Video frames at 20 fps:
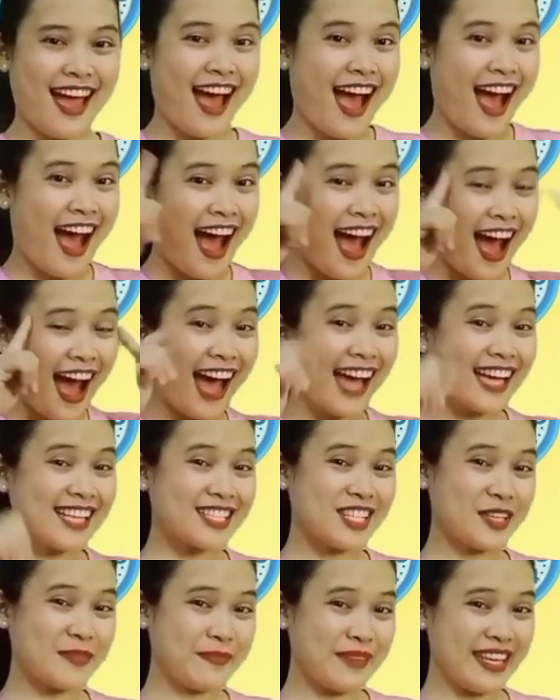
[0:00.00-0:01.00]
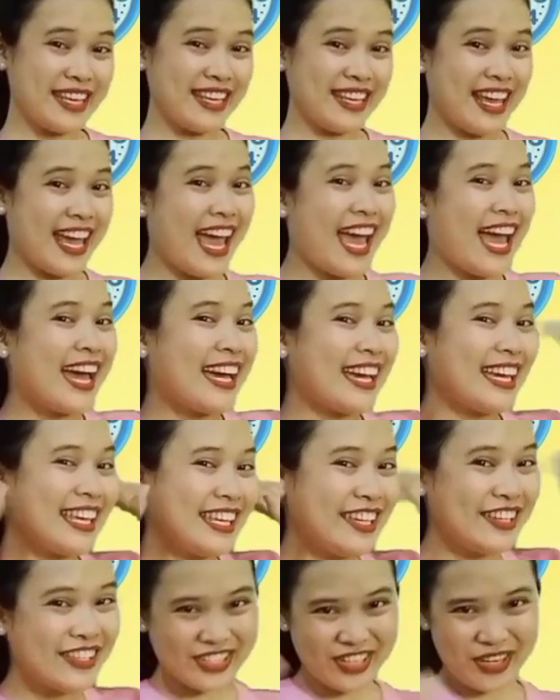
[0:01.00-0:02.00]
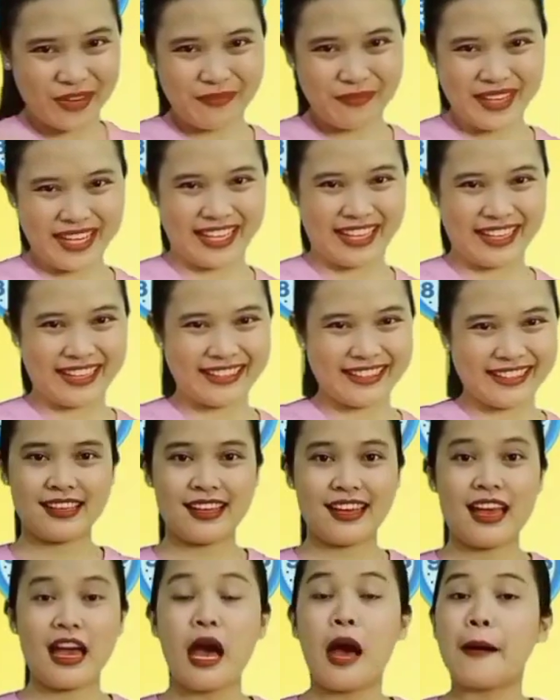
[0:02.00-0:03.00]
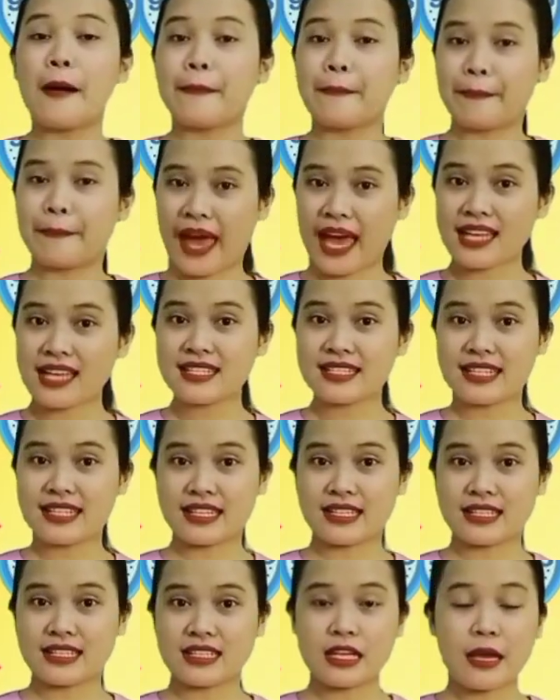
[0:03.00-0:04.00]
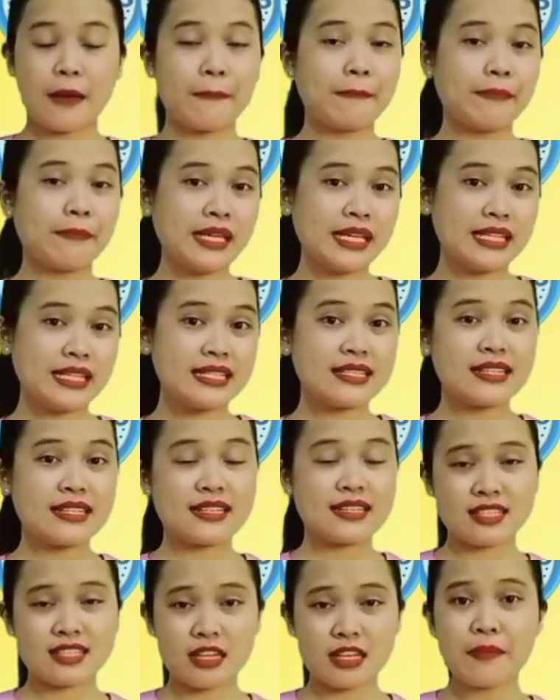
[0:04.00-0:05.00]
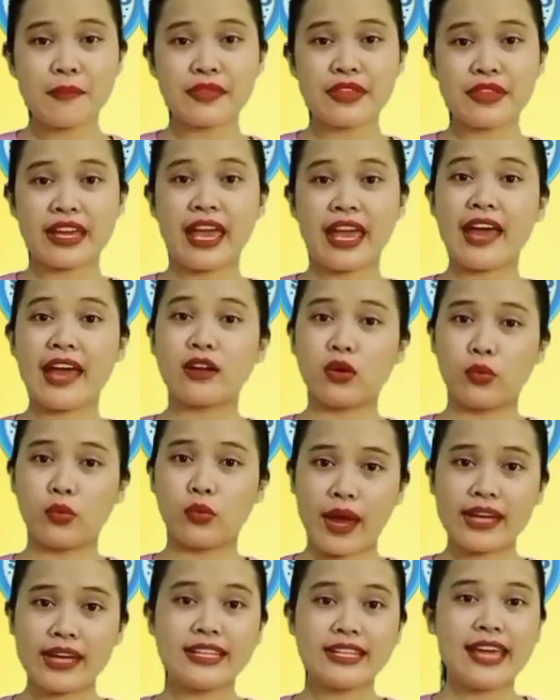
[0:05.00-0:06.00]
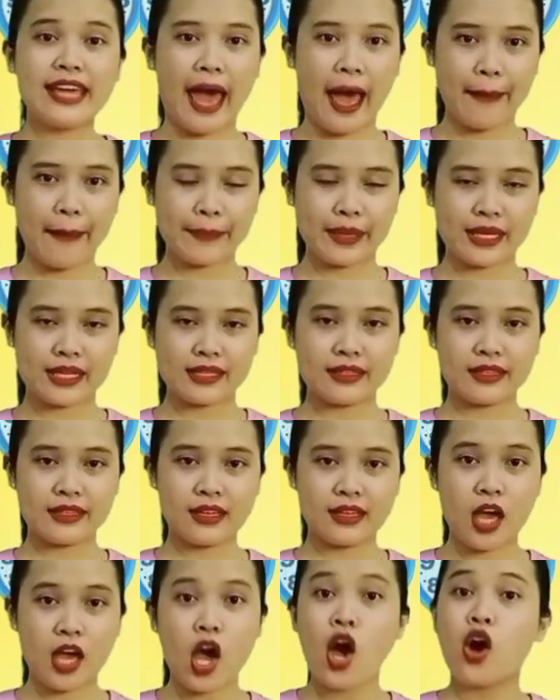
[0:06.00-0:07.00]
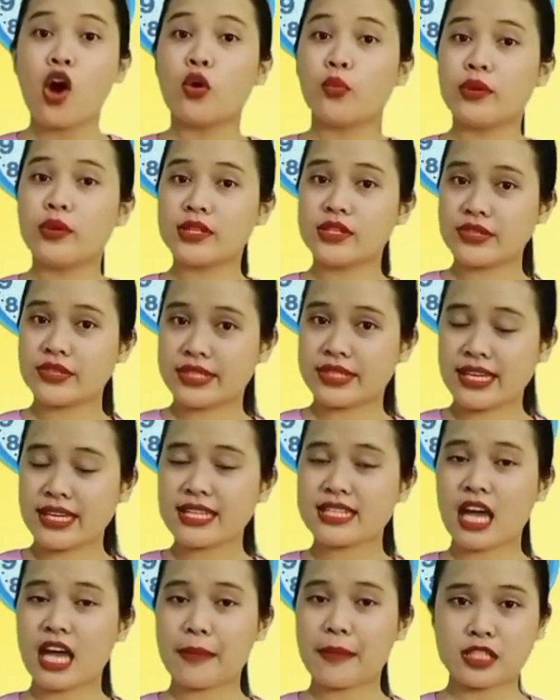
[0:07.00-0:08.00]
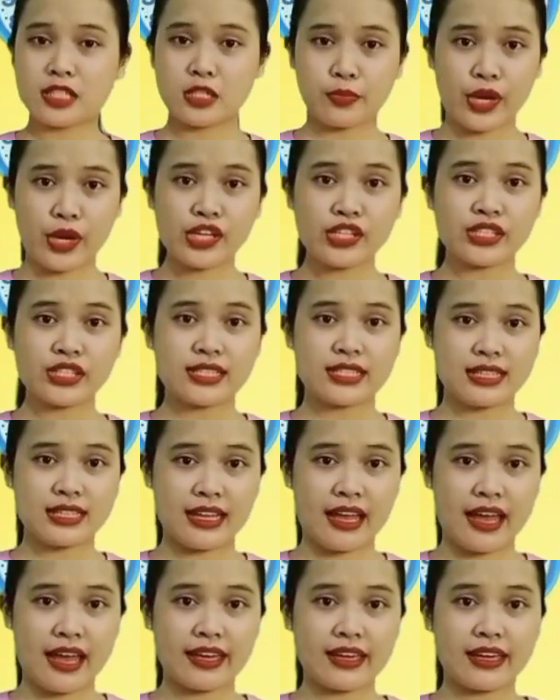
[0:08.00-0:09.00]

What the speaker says: Eyes on me, ears on me. Past tense means that something had already happened. When you see time expressions like